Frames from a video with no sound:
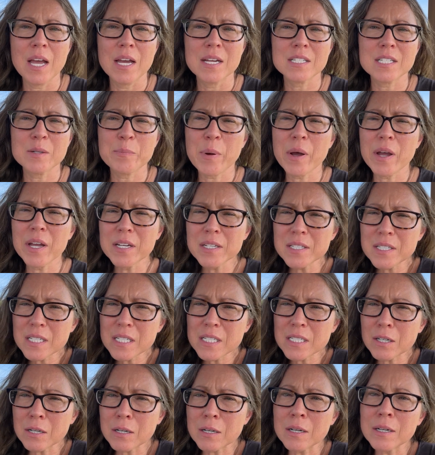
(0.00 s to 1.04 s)

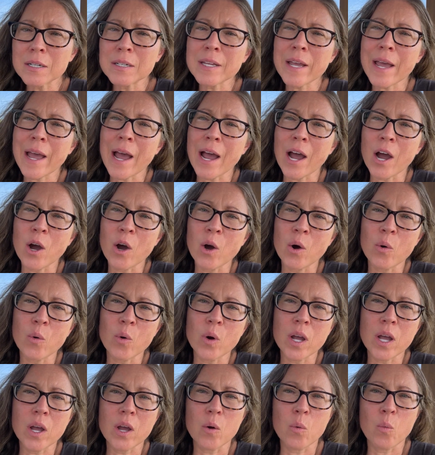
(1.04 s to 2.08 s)
Depending on
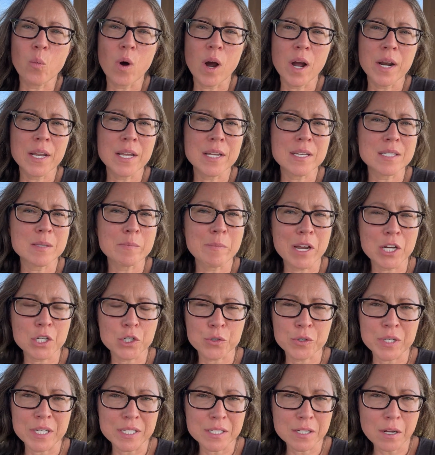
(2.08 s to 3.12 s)
how one is
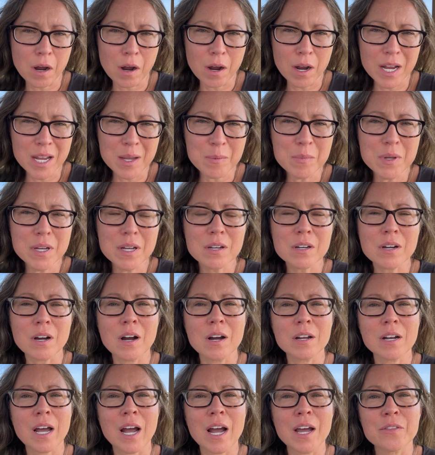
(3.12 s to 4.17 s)
measuring time,
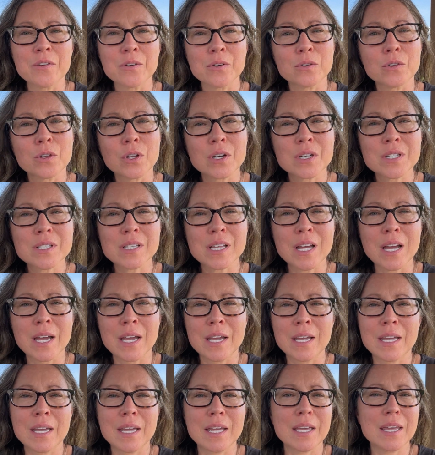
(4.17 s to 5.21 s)
God either looks
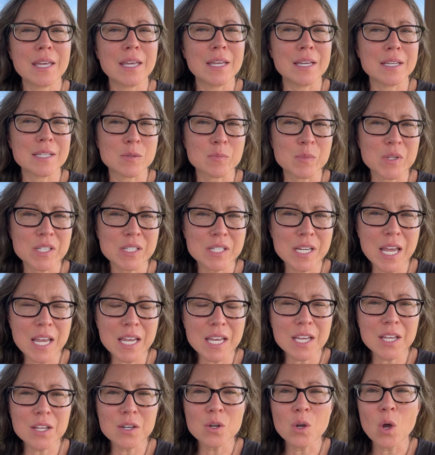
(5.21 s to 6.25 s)
like he is
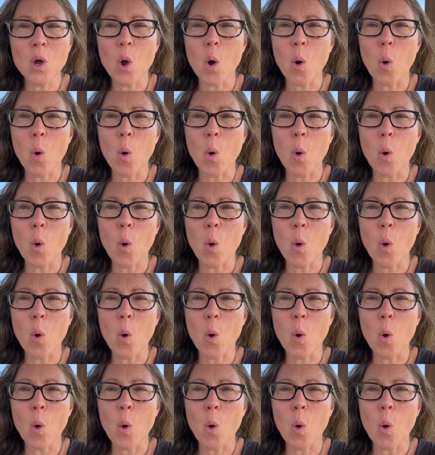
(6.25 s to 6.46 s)
mistaken